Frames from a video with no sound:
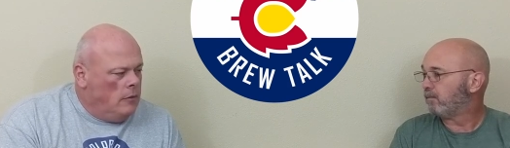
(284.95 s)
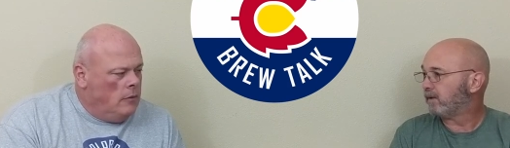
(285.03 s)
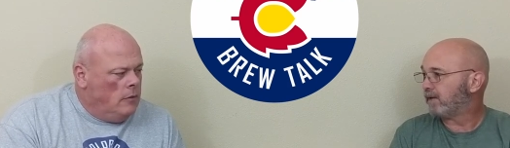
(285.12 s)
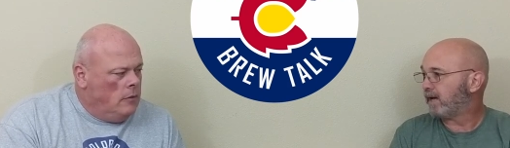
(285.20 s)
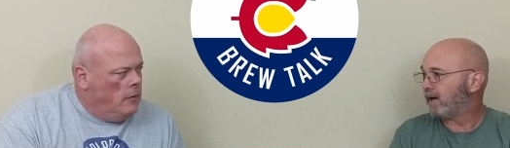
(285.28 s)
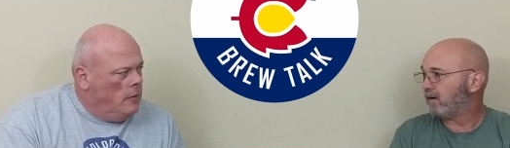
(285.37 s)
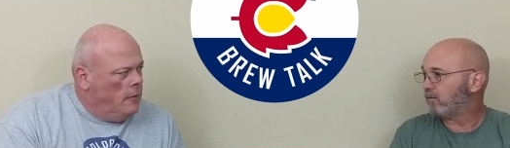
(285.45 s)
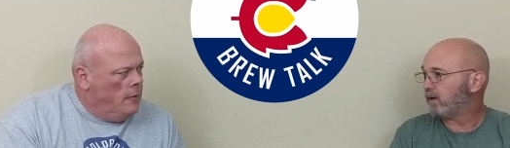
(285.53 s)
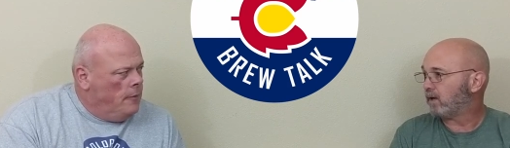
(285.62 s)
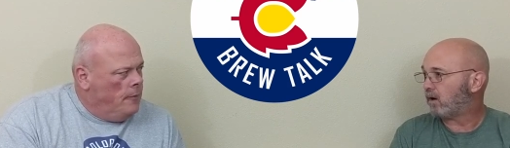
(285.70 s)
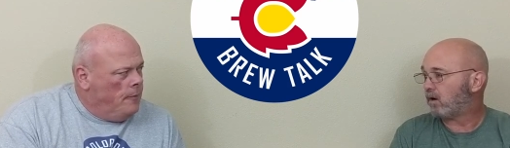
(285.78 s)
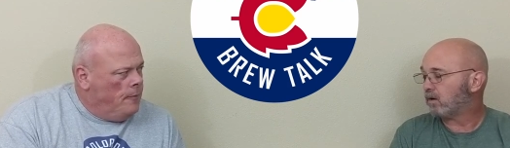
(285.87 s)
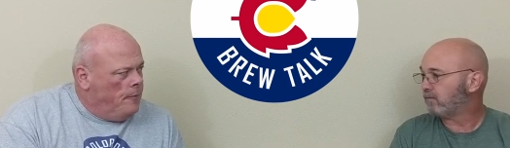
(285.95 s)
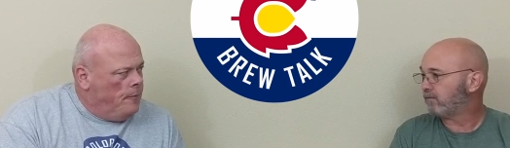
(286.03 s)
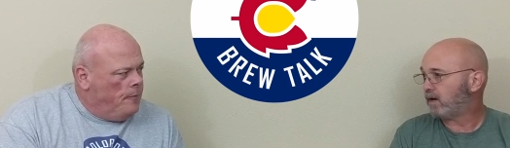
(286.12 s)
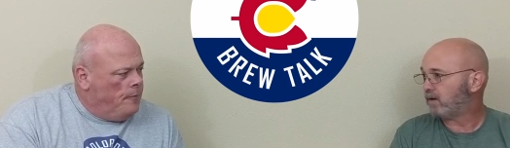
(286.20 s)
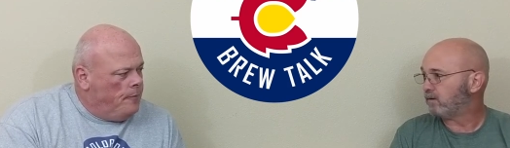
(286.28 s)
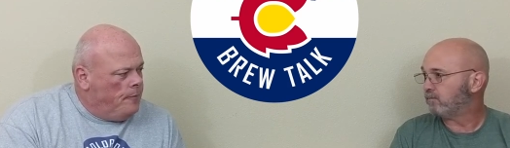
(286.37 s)
Speaker 1: That we had all the
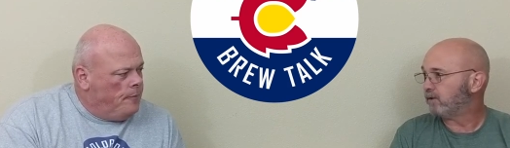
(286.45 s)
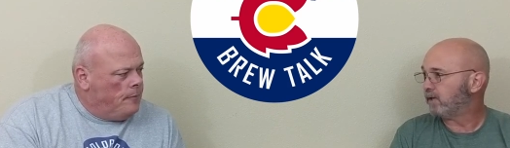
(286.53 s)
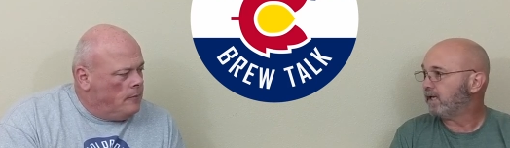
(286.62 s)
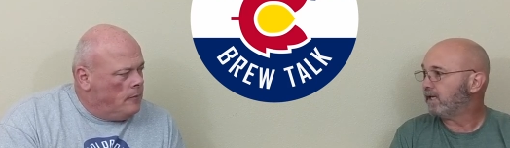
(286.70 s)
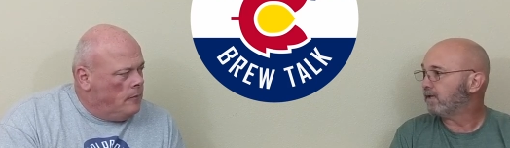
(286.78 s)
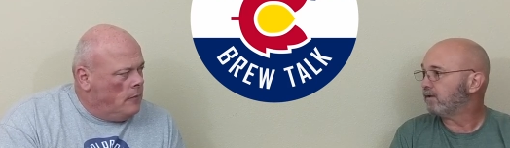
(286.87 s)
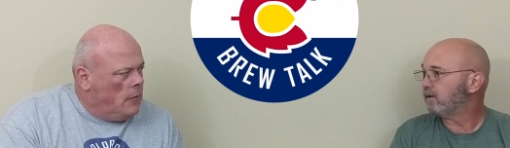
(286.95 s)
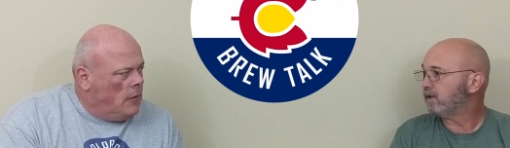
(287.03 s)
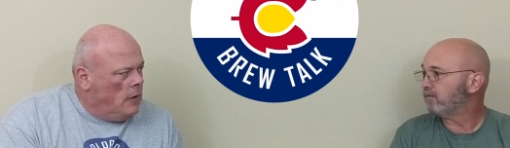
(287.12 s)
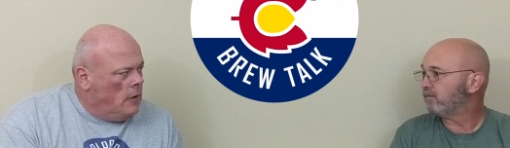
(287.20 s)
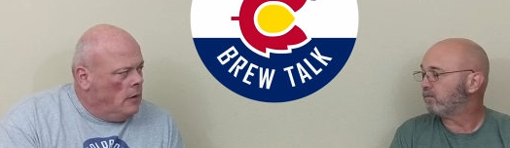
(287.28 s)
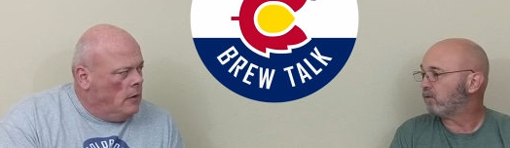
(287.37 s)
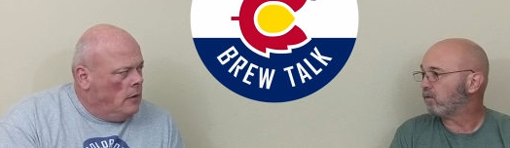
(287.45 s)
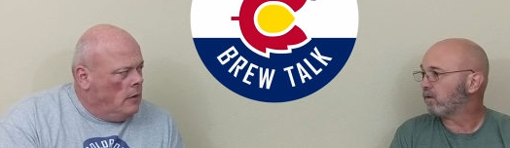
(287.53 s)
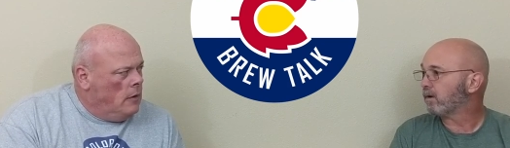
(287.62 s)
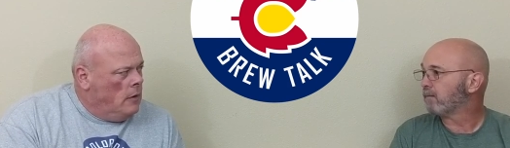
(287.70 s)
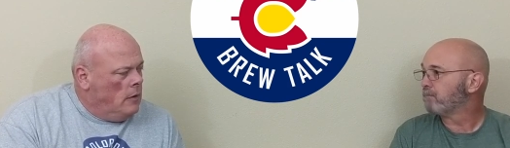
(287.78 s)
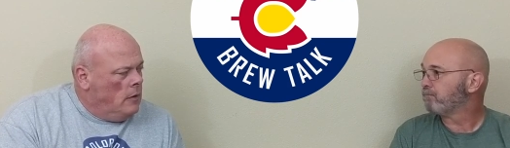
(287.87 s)
volume we needed, even
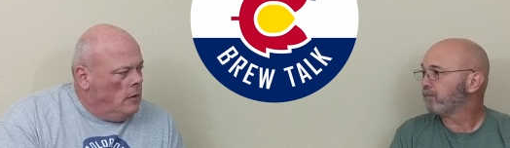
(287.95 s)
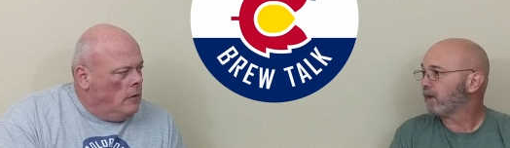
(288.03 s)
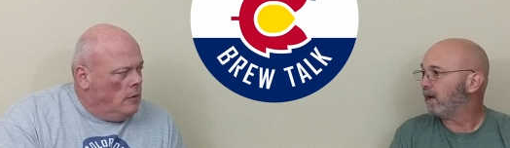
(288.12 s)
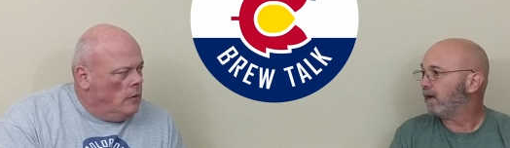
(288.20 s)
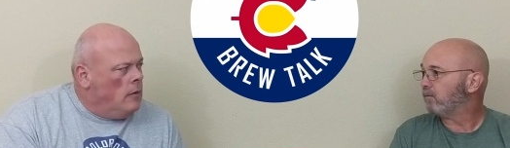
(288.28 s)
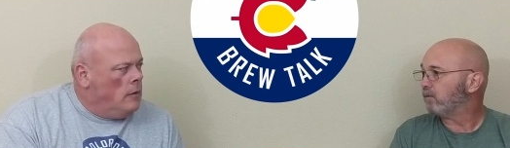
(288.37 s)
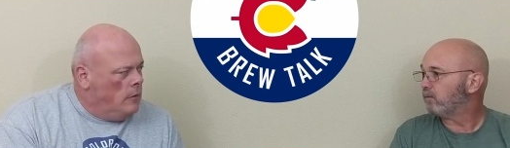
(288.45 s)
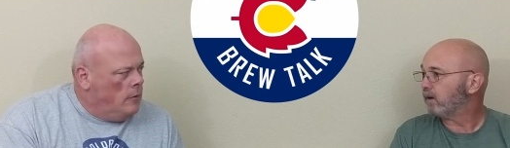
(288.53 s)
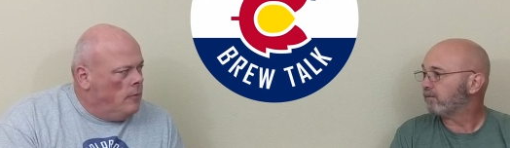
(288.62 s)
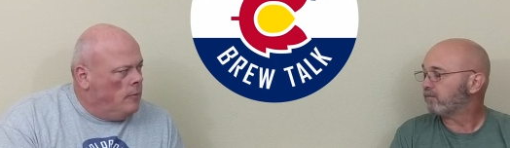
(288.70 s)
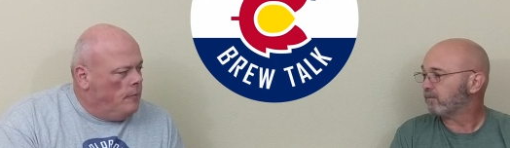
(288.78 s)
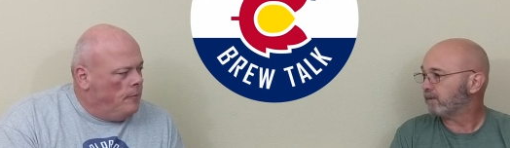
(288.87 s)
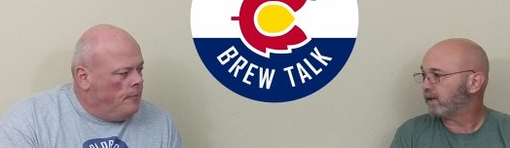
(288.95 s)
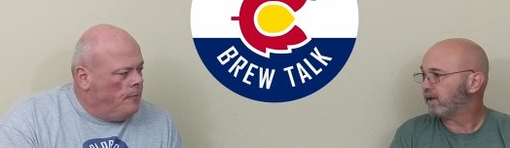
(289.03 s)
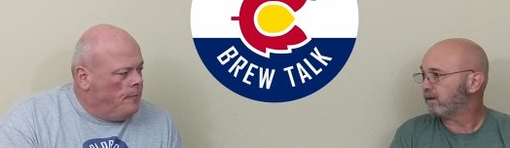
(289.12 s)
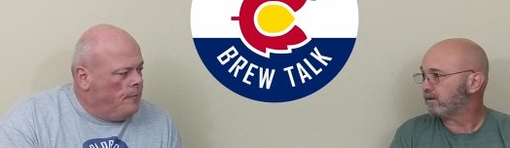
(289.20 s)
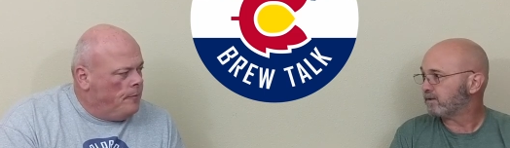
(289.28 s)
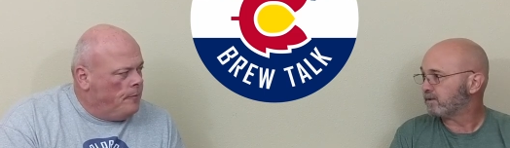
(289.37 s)
more, and we went from
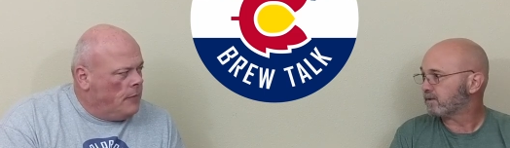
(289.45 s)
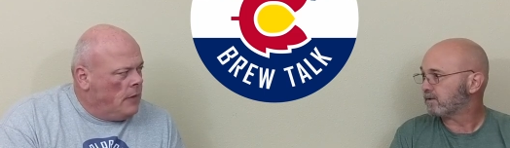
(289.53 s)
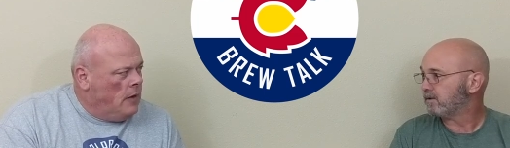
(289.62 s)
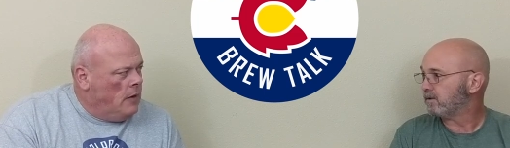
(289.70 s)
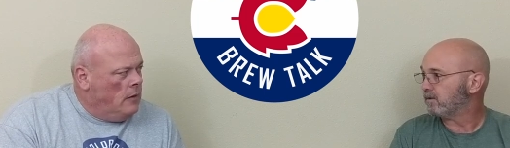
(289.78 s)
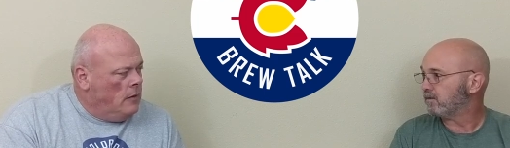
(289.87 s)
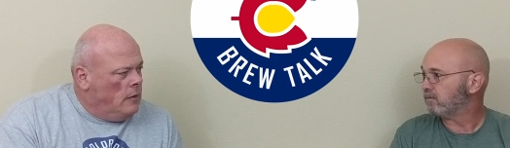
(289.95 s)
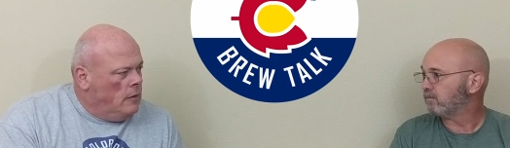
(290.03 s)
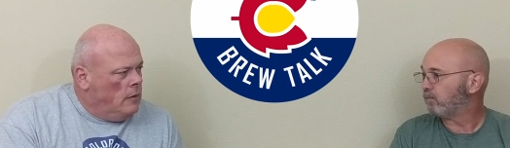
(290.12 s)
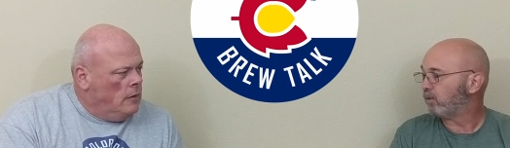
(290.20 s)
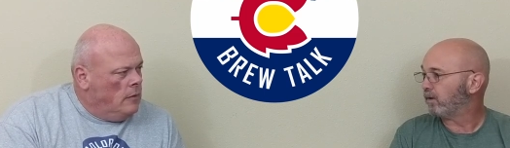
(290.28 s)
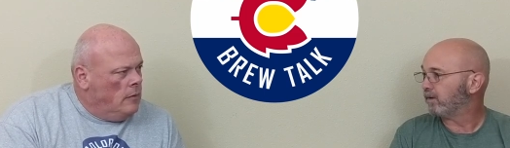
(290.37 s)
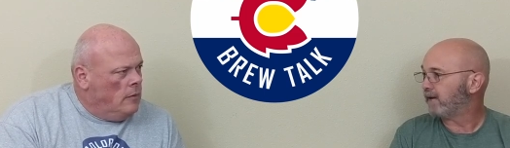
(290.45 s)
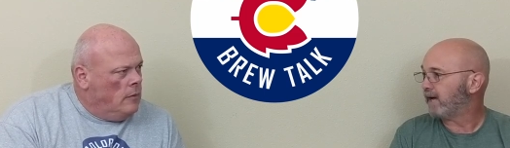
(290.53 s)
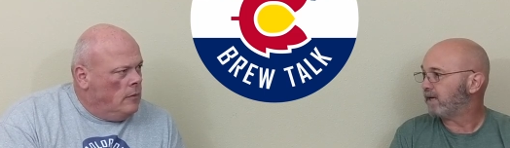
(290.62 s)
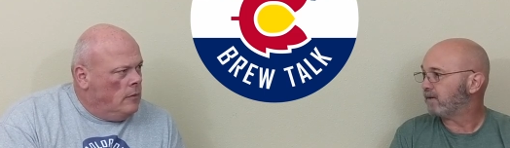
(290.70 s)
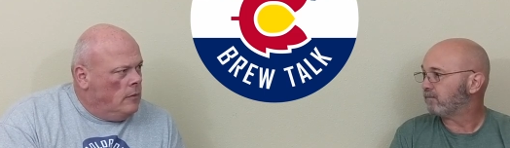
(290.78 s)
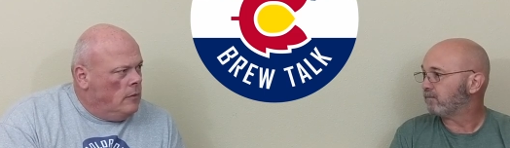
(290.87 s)
there. Just you know, boiled
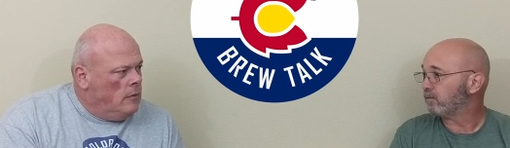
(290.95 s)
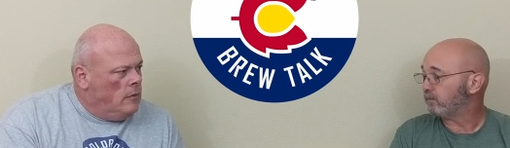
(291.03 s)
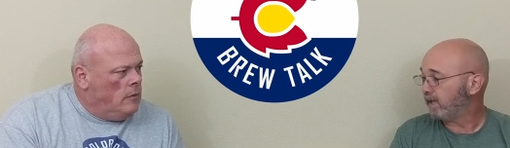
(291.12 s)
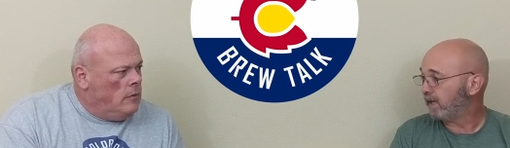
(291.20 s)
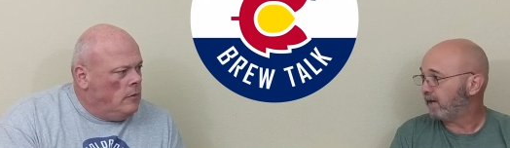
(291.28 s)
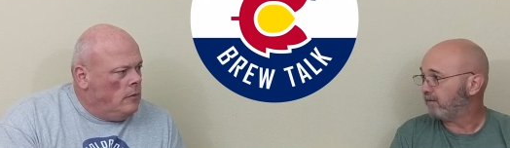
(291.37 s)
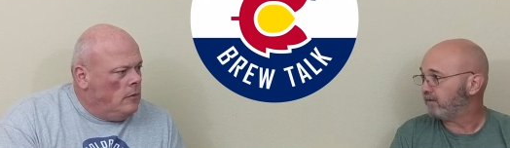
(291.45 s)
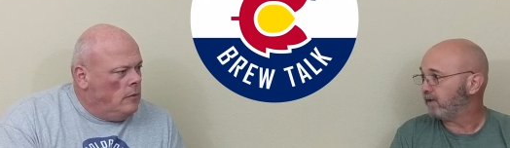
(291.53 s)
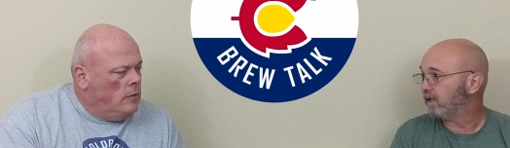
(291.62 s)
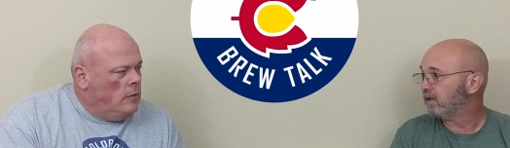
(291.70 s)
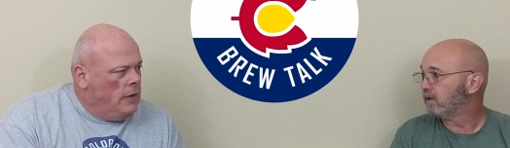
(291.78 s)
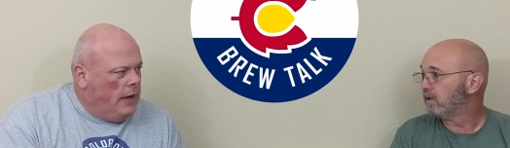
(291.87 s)
that up for the wee heavy.